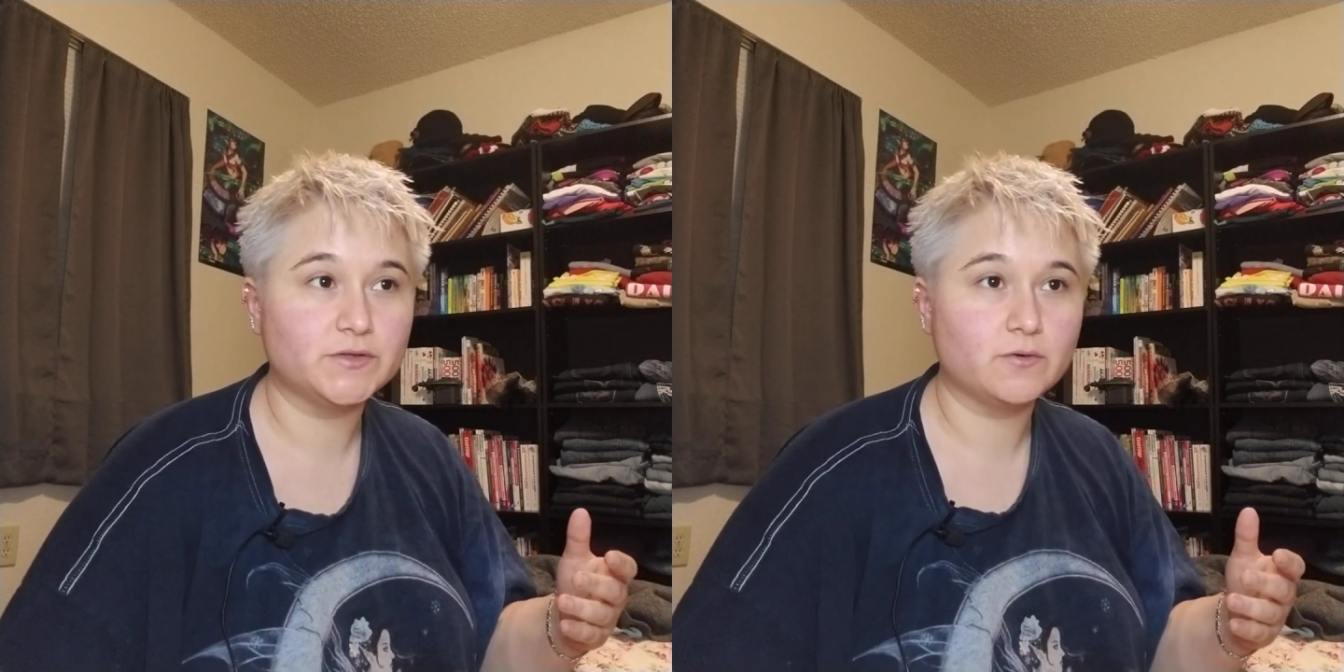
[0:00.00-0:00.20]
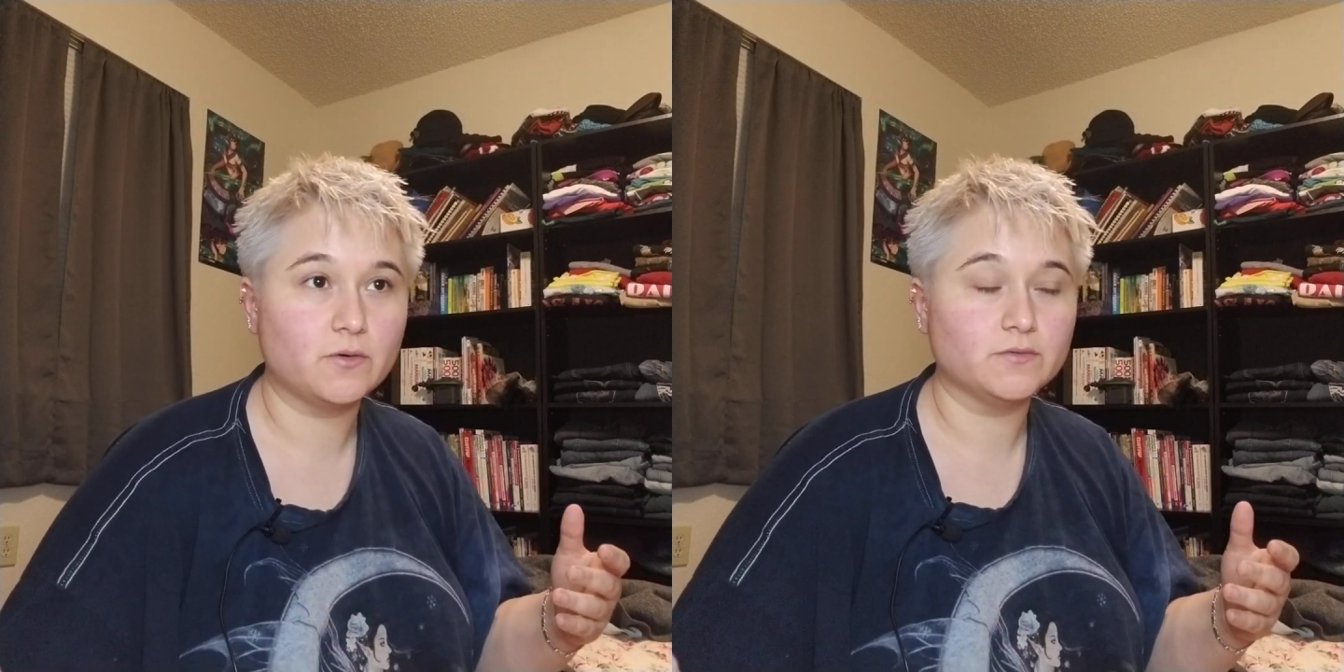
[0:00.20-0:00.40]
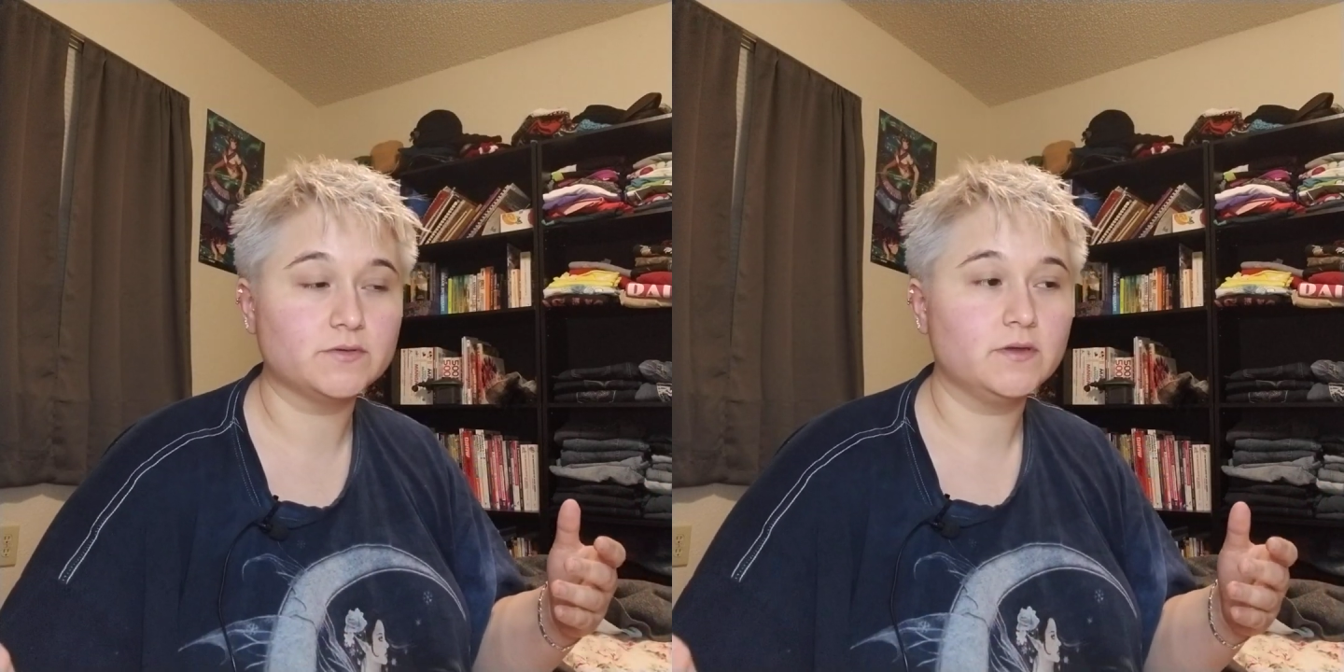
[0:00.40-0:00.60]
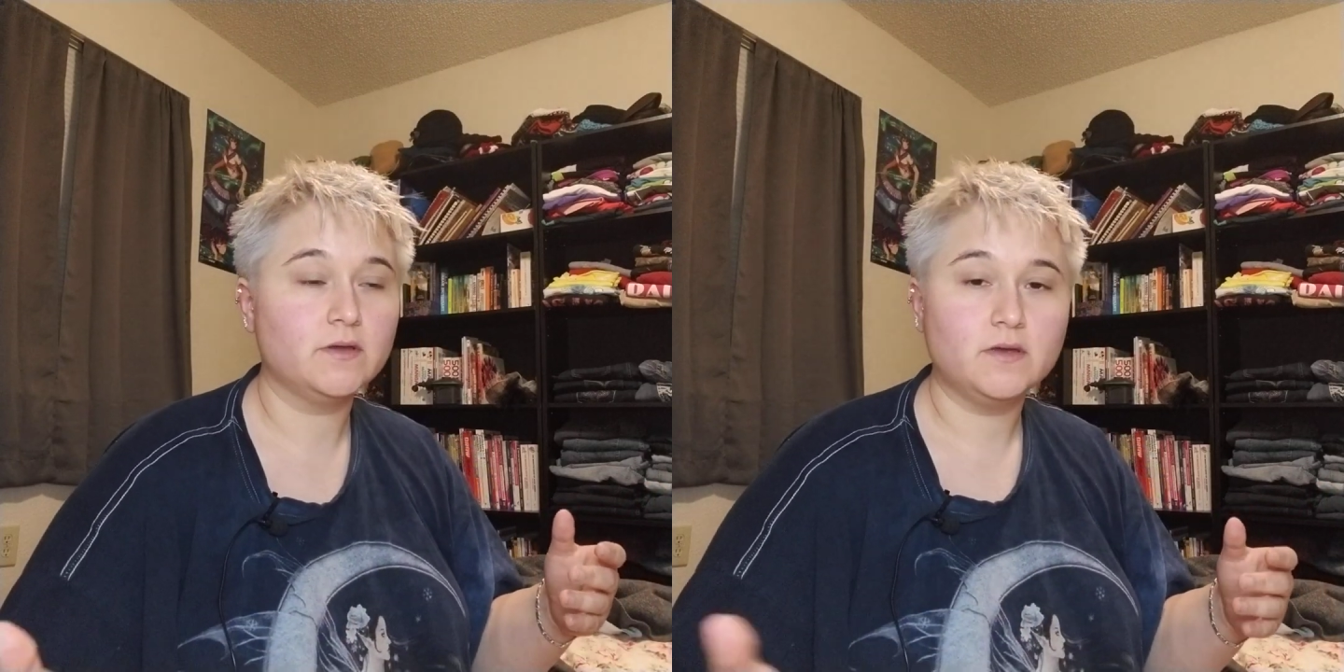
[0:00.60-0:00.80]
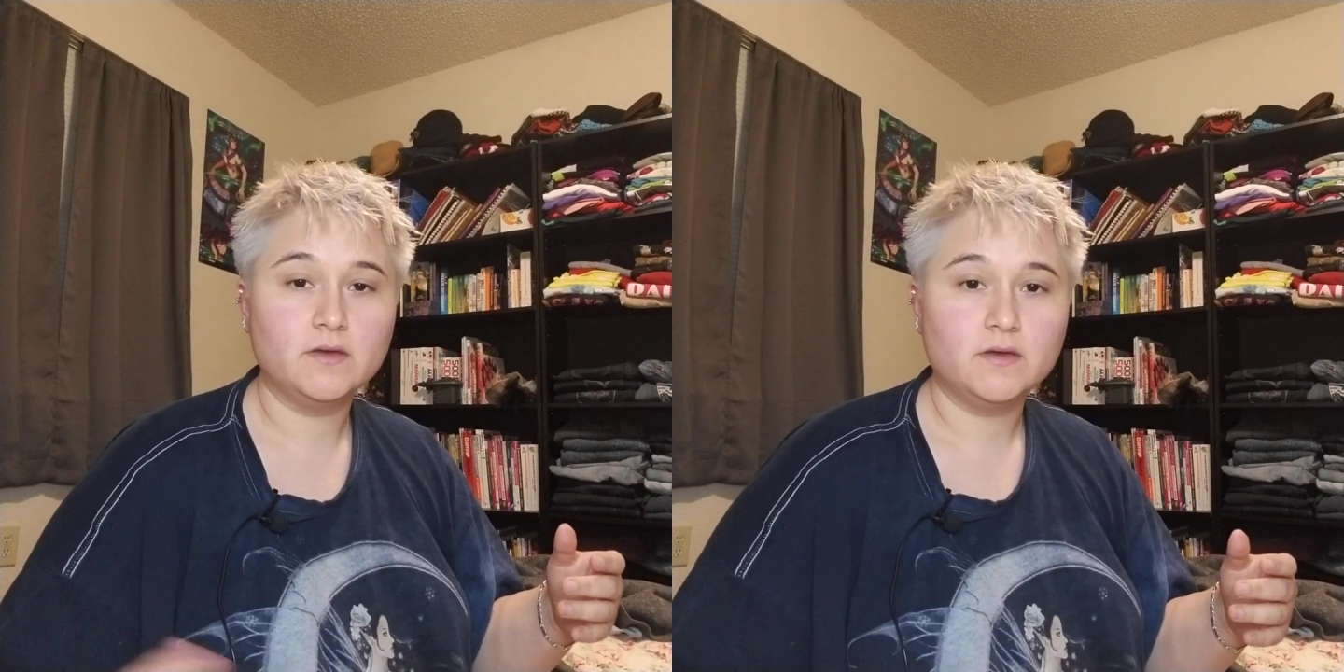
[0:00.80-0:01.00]
across
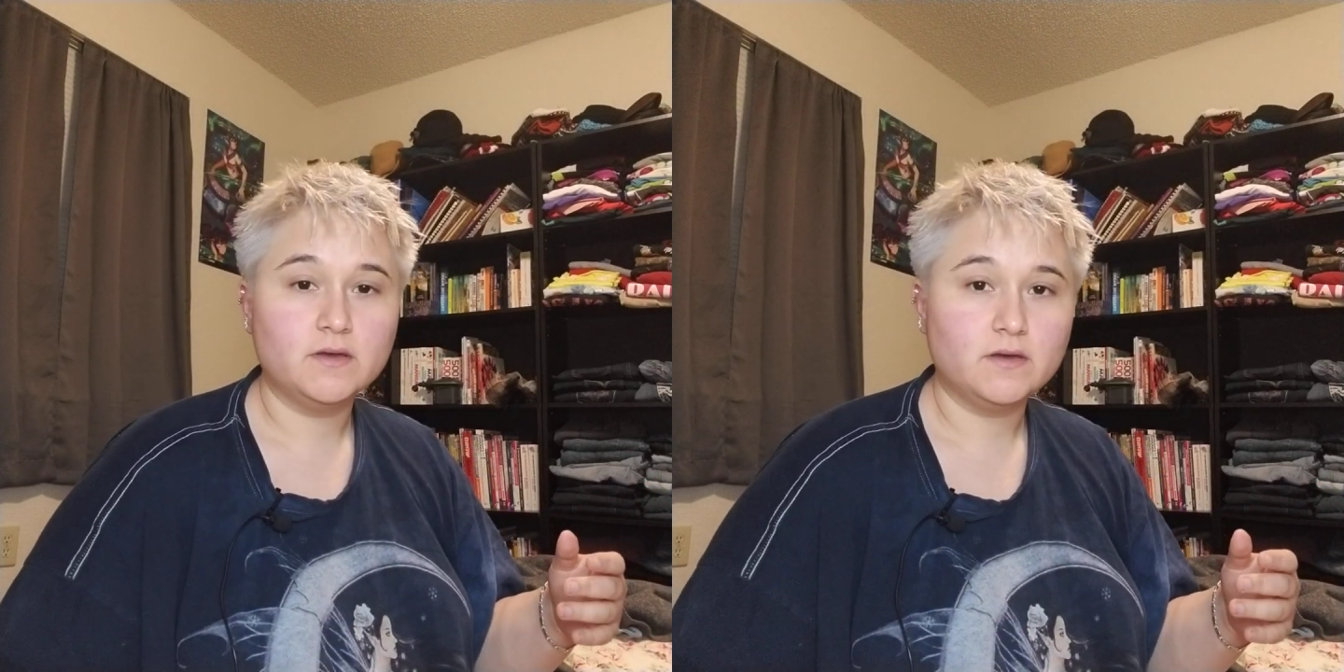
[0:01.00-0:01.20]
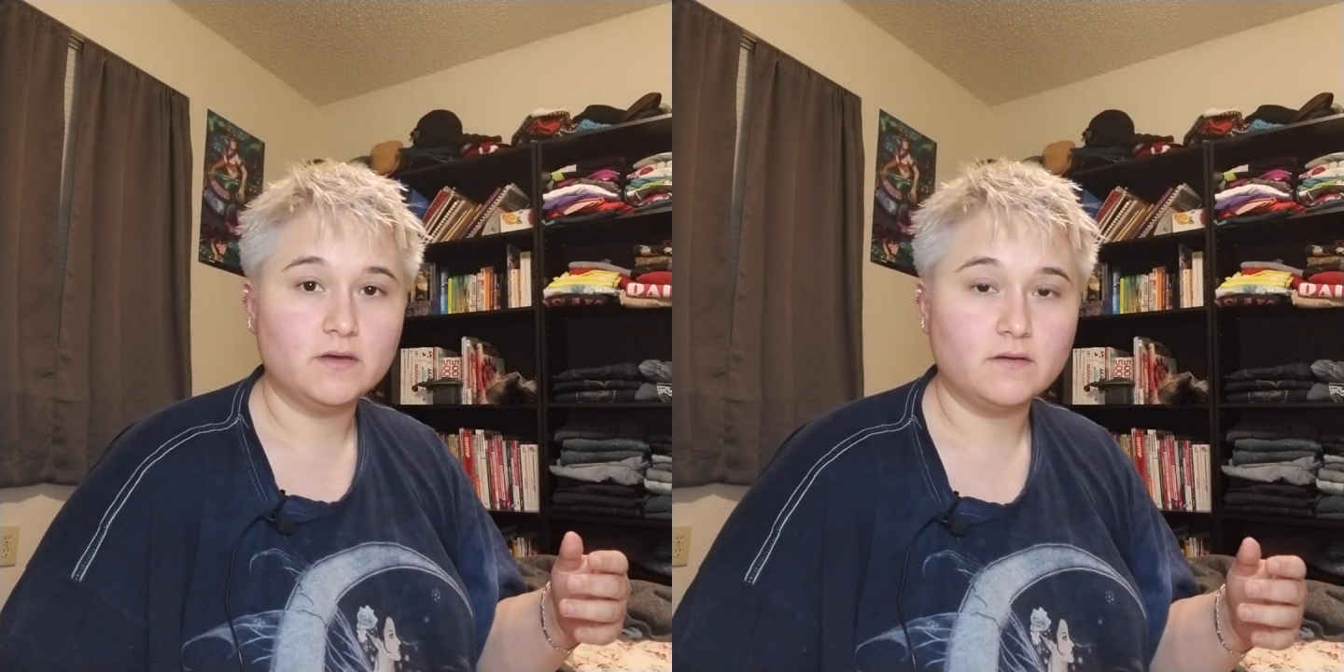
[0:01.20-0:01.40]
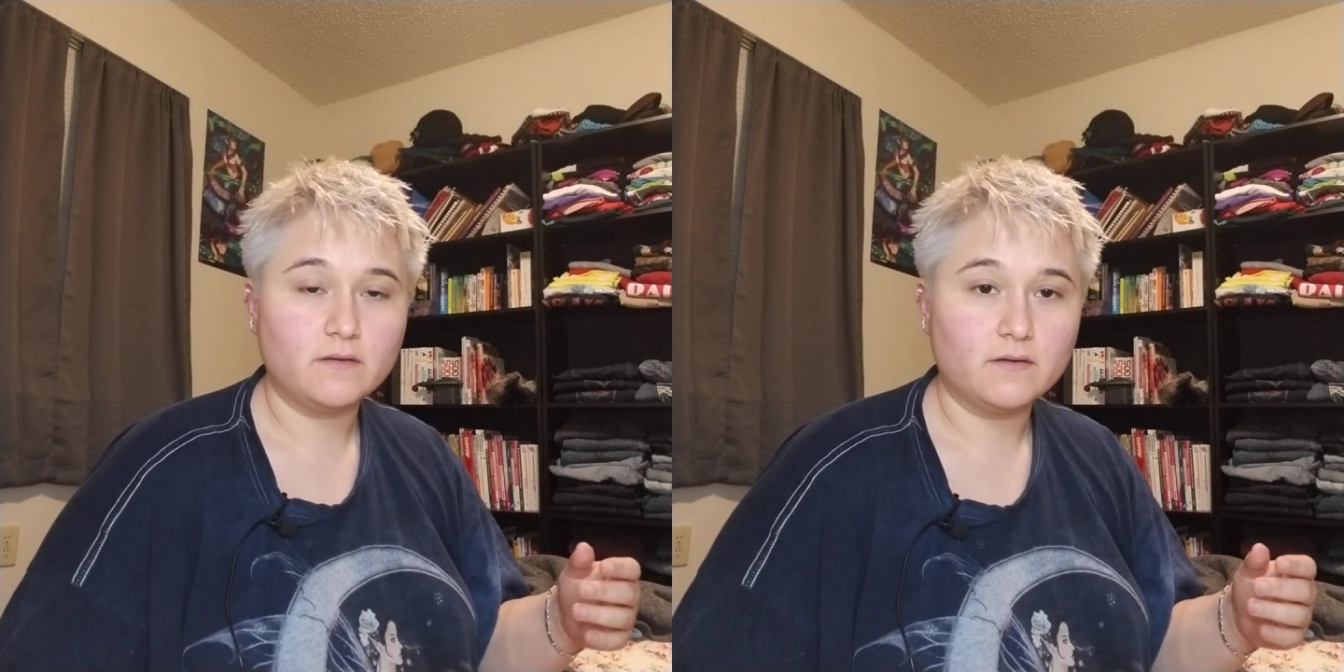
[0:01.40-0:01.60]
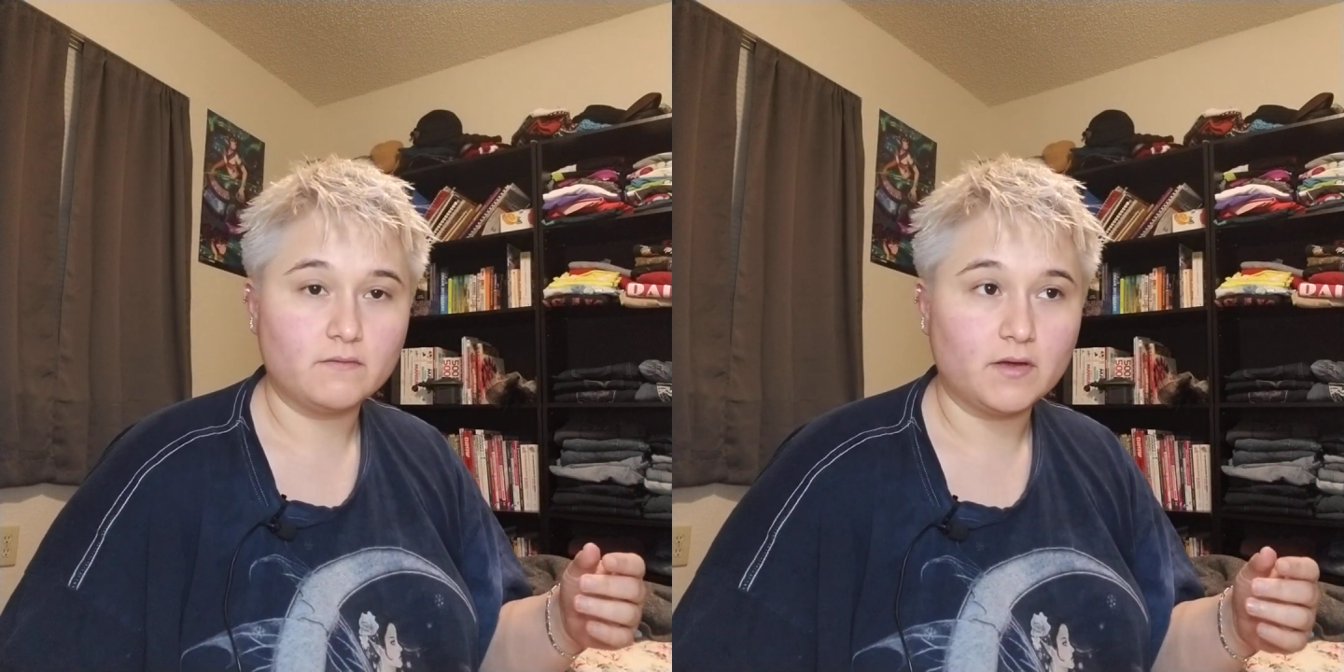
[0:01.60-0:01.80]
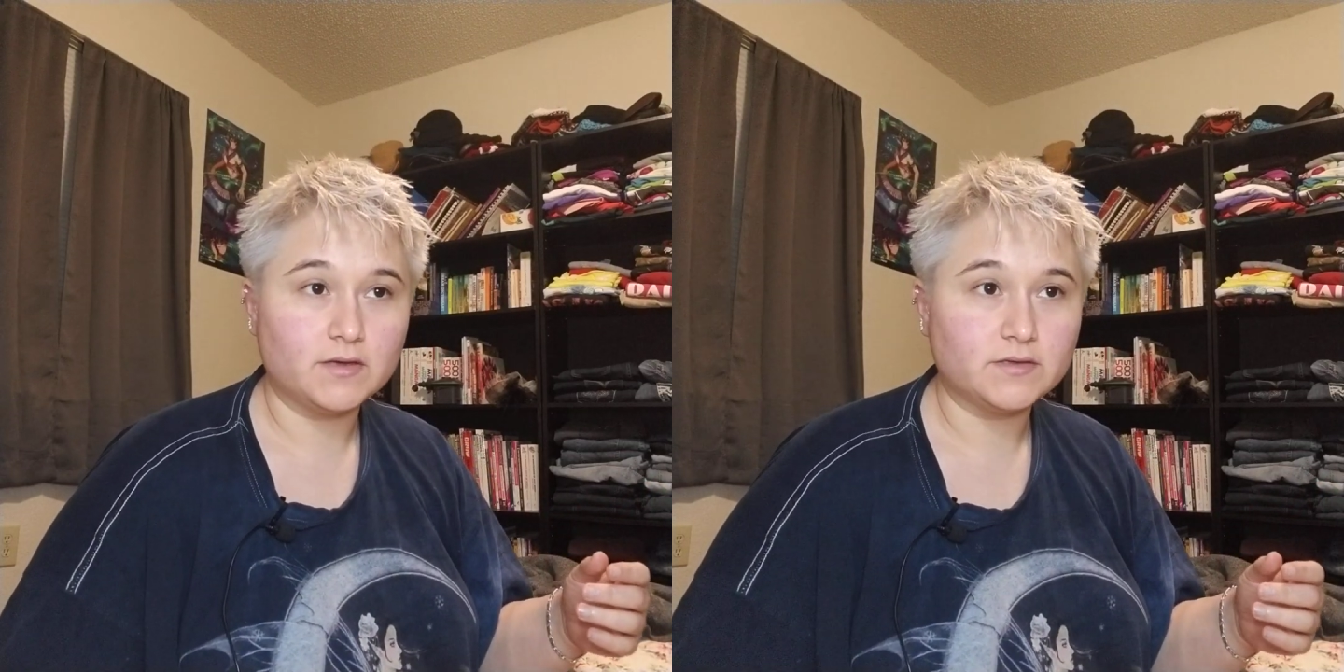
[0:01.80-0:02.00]

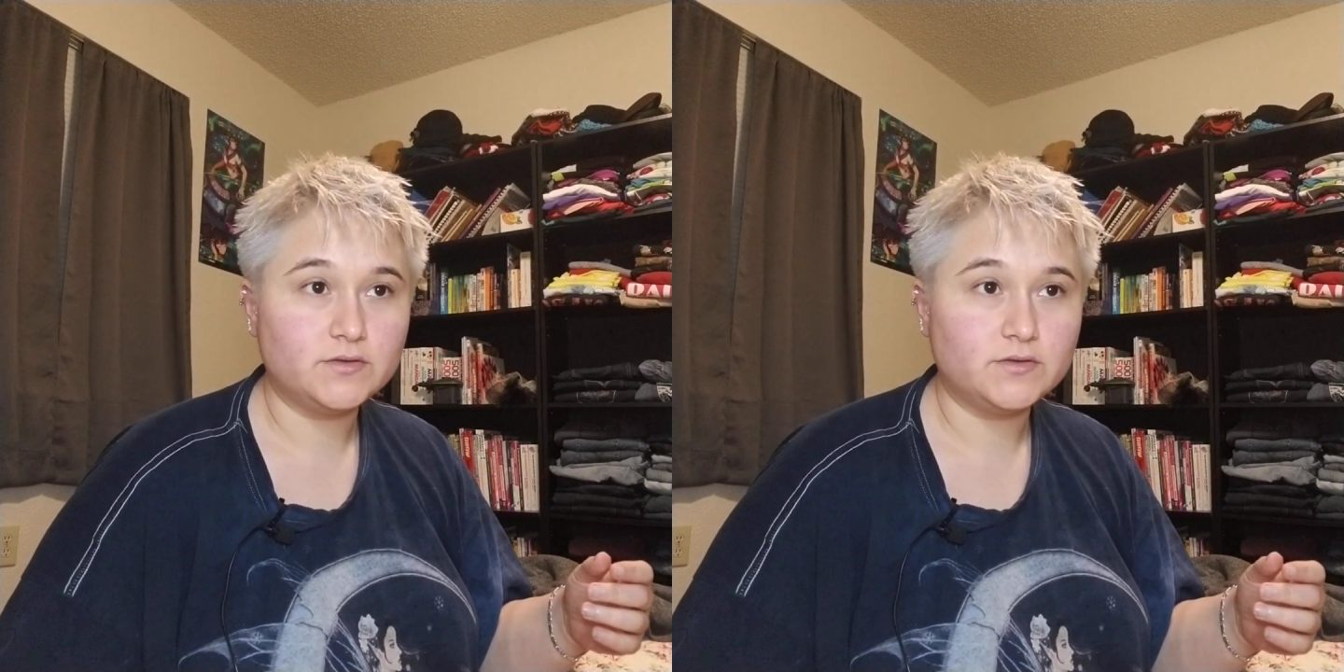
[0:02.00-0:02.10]
as